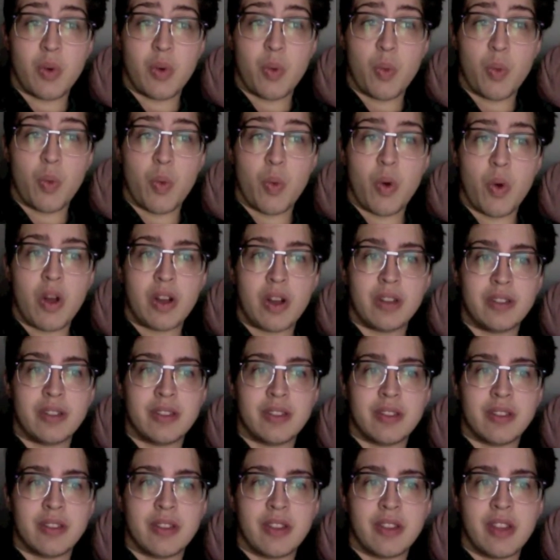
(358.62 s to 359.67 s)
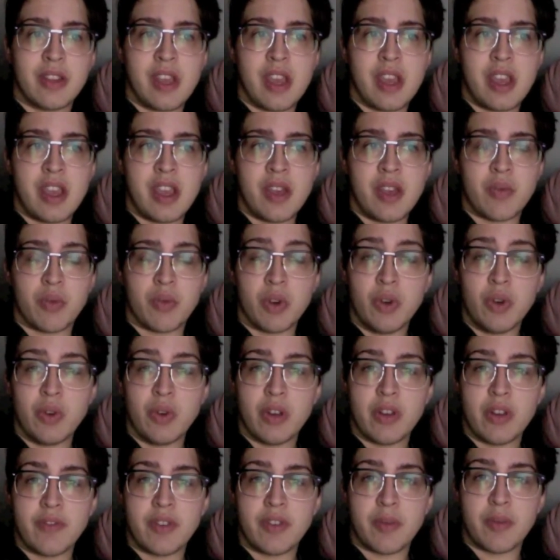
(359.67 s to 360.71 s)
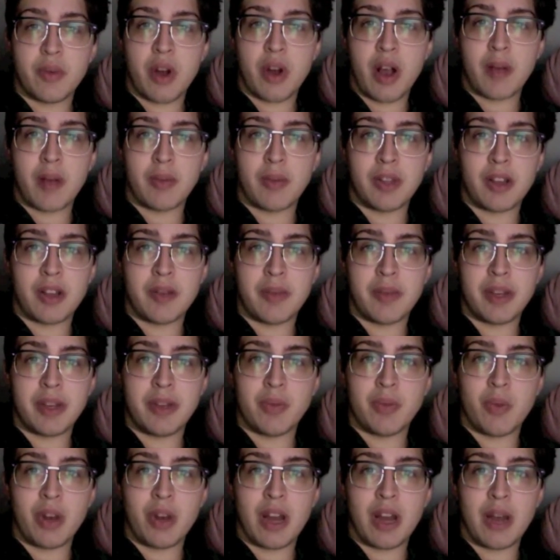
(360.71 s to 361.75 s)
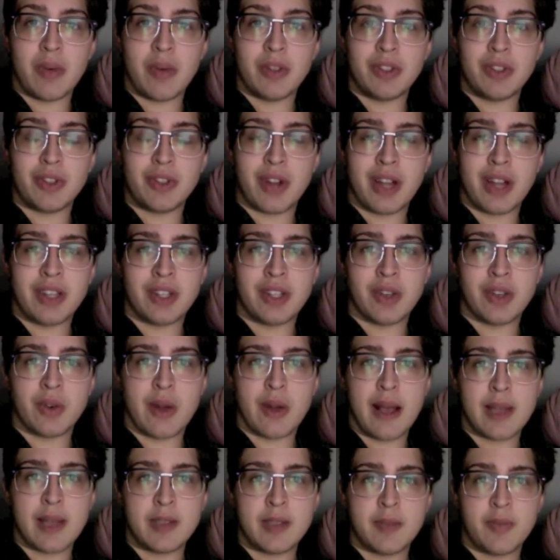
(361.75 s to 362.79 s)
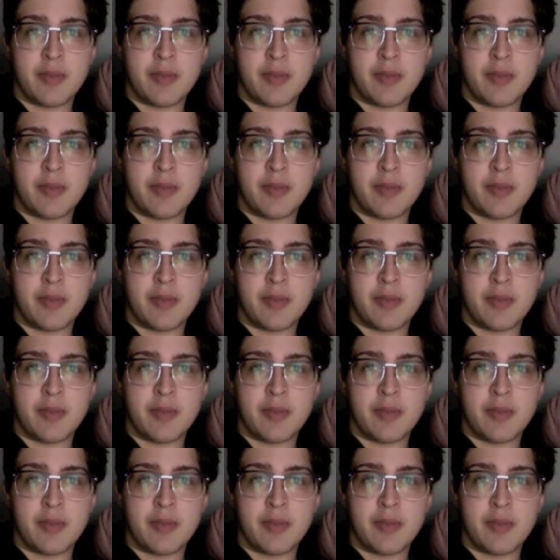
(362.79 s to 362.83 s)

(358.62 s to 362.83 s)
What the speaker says: was the root of the problem and what I was trying to grasp